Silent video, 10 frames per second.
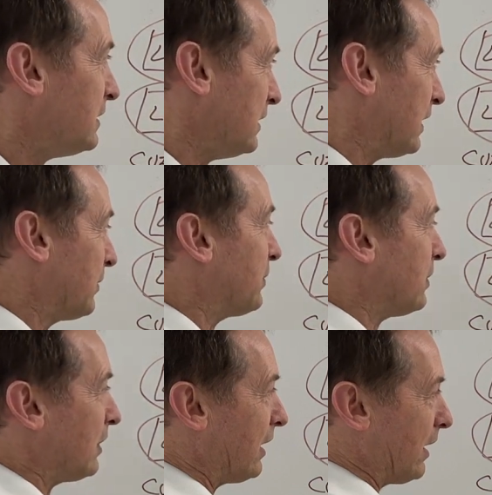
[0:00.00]

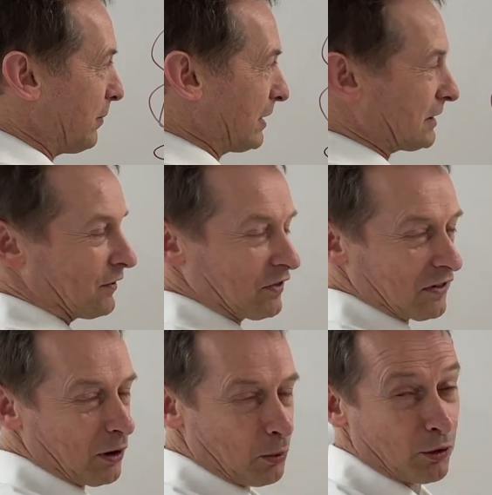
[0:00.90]
it gives us a
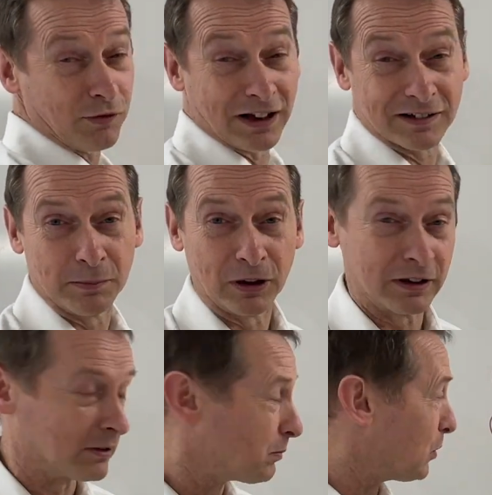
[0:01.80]
lot more
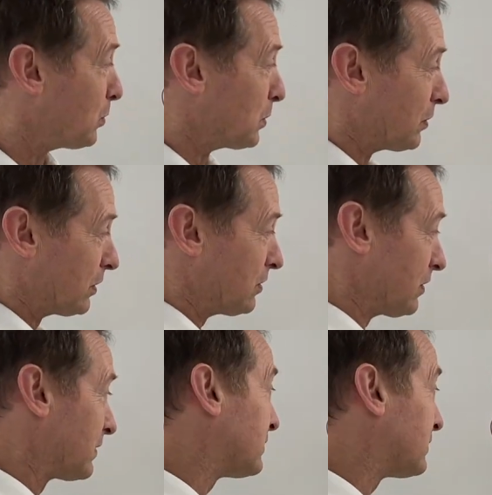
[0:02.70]
flexibility in what we want to do.